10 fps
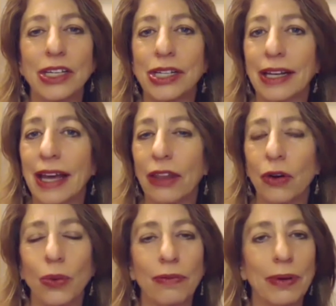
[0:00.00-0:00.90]
teach
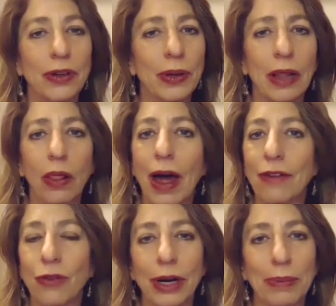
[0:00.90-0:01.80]
together. We've been doing a lot
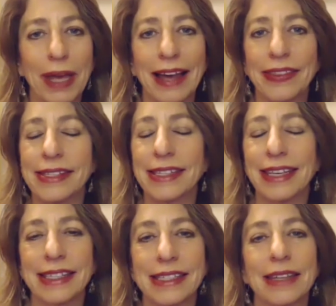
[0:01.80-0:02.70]
of work behind the
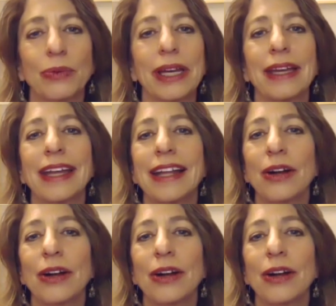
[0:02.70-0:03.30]
scenes, and we